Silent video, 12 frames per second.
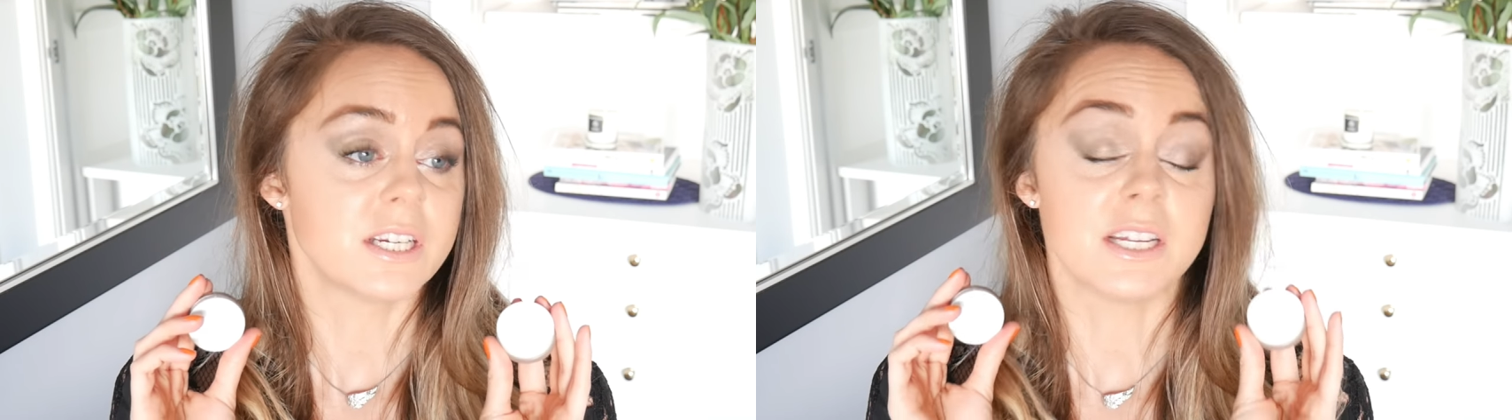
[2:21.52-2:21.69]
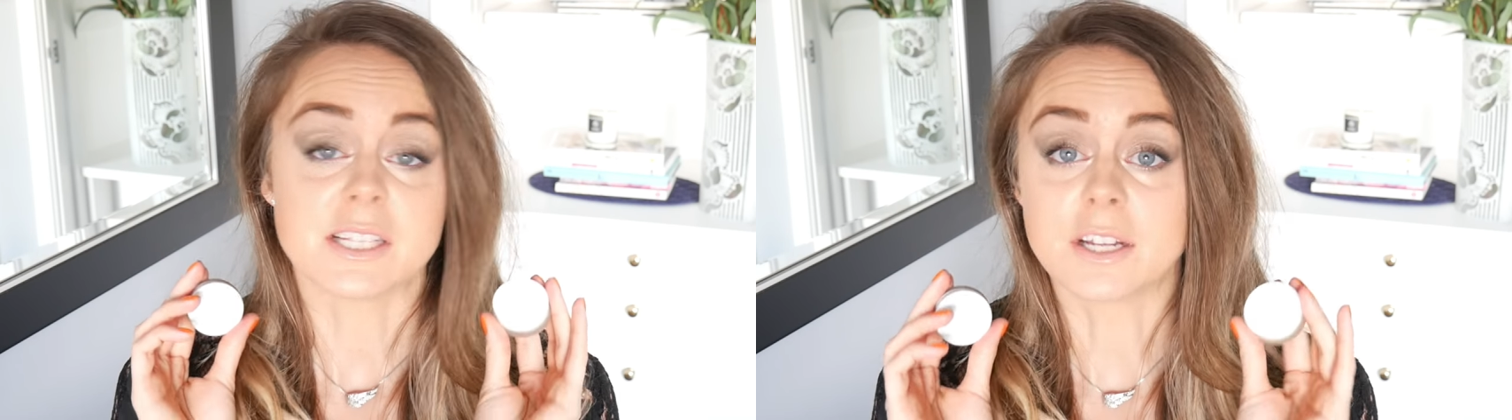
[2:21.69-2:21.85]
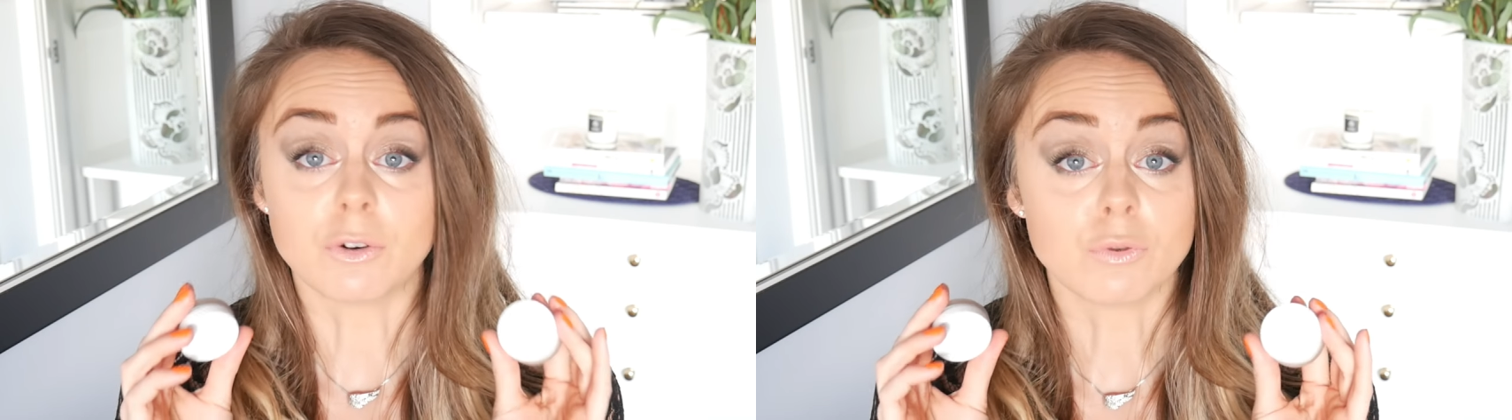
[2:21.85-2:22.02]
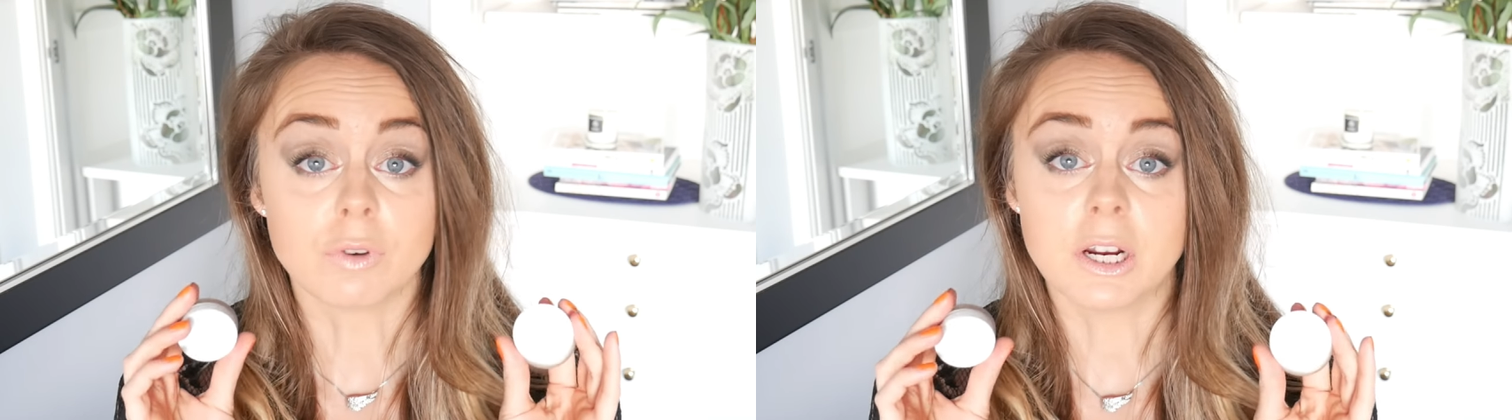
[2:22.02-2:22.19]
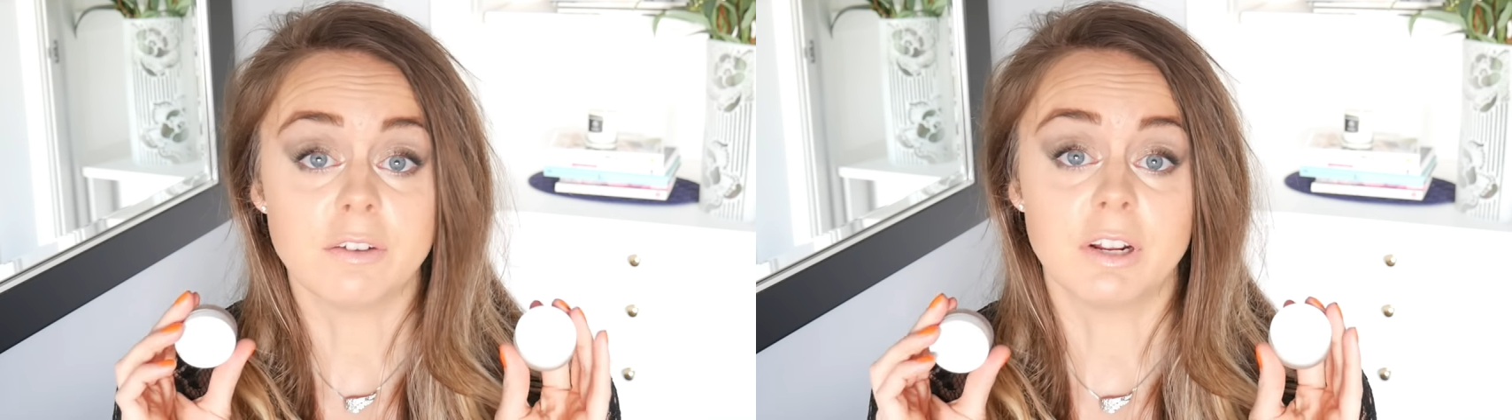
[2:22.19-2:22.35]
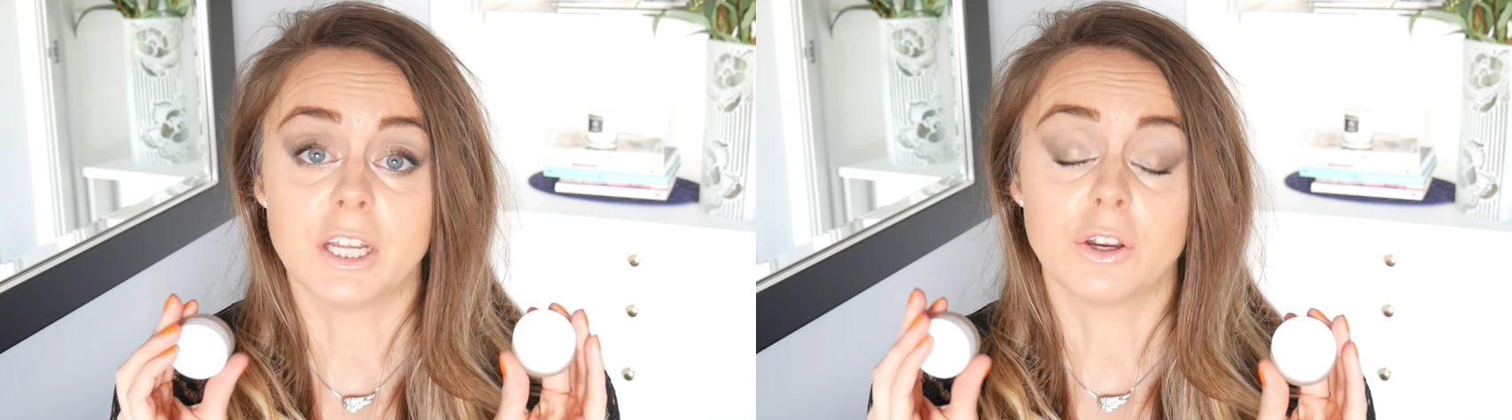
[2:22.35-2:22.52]
still
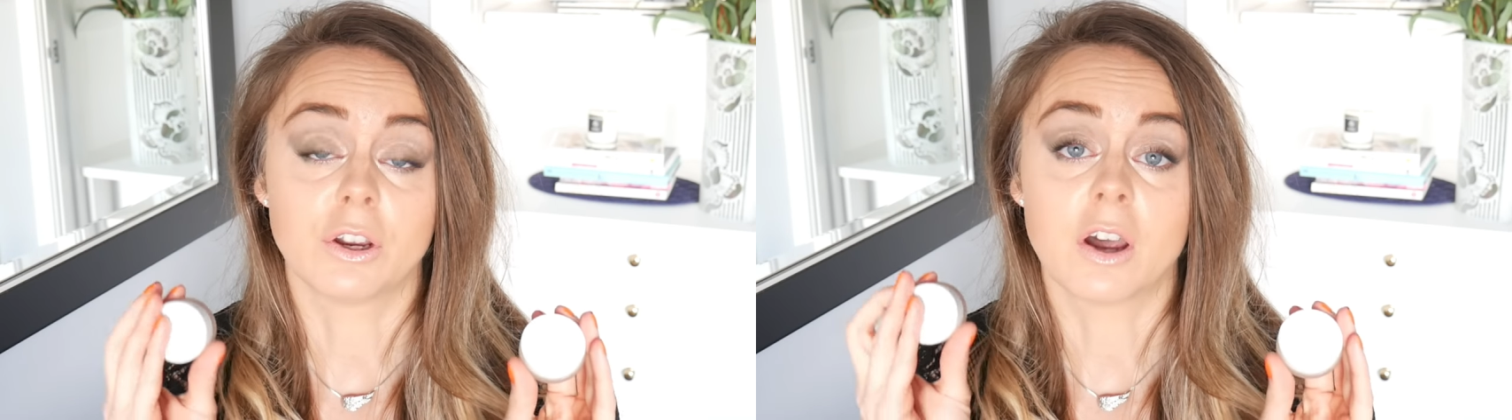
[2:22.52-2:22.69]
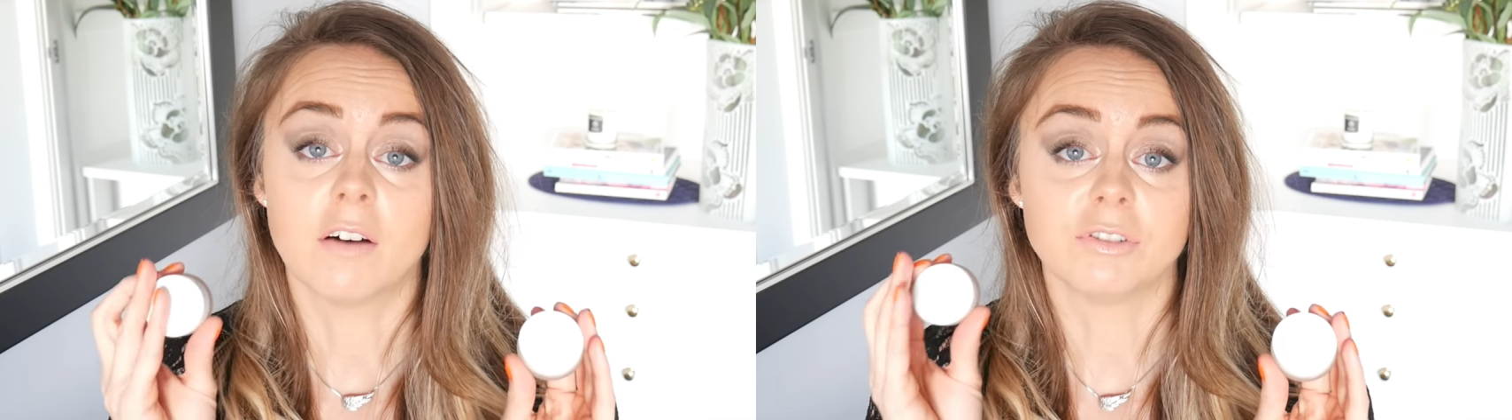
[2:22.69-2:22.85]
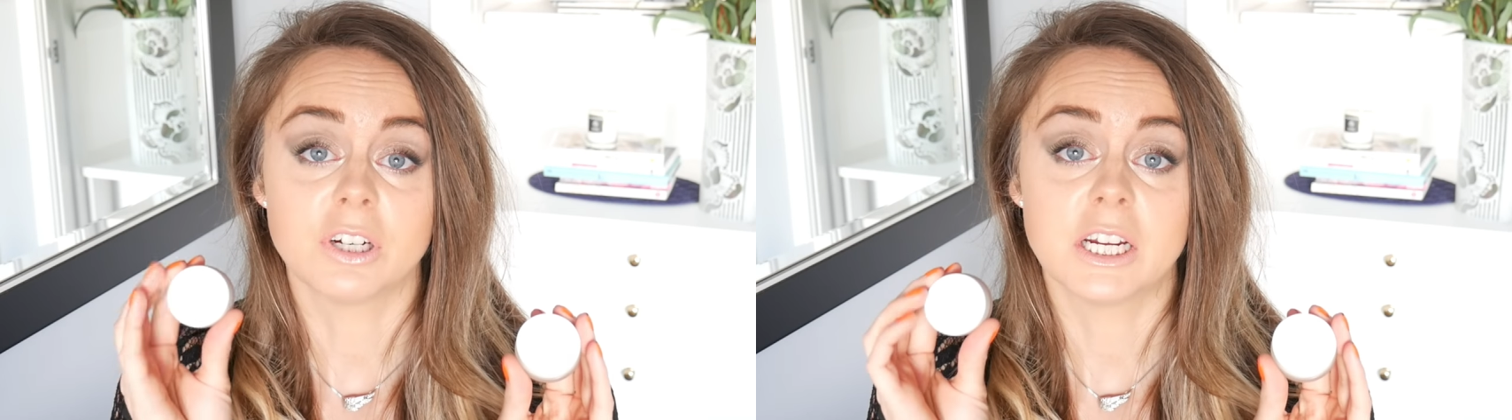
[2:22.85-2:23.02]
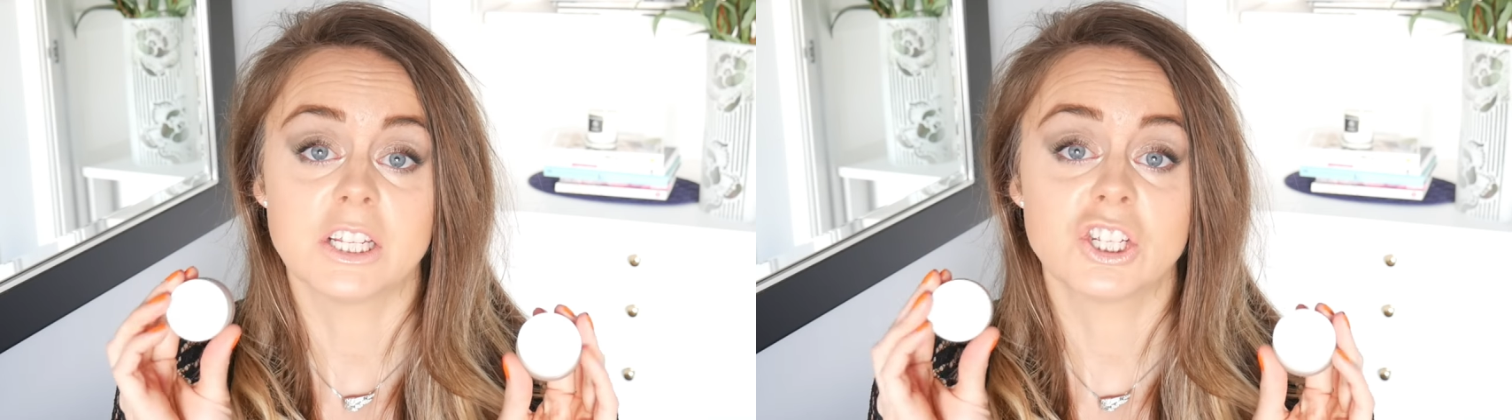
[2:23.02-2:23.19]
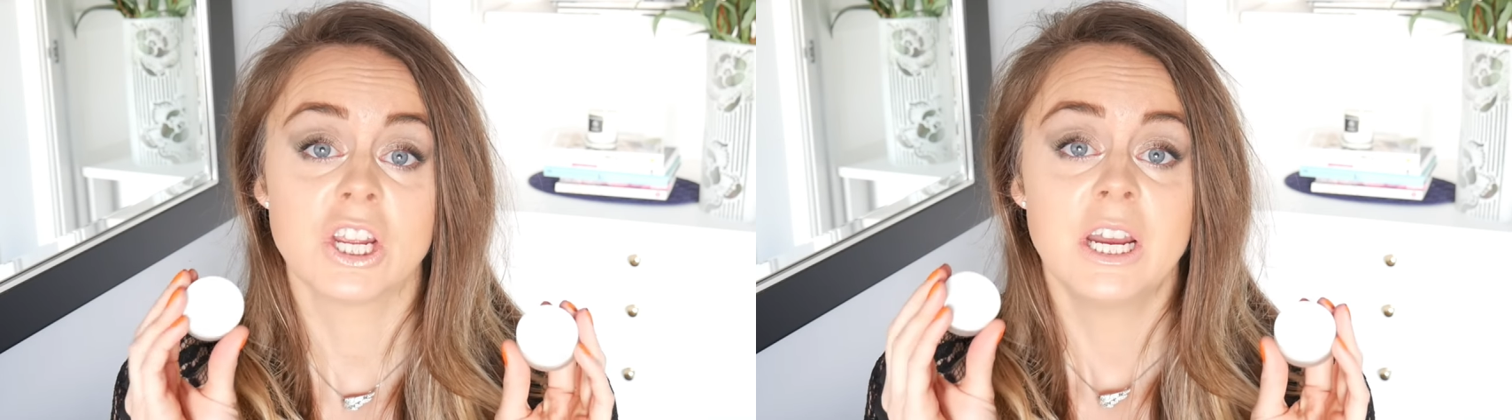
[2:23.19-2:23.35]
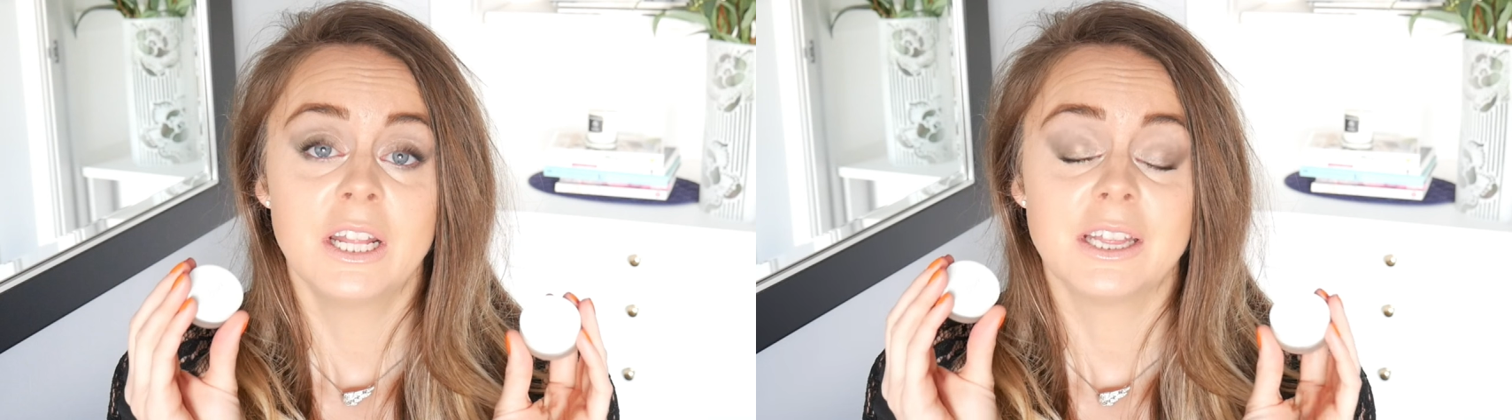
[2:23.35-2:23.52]
really, really good coverage.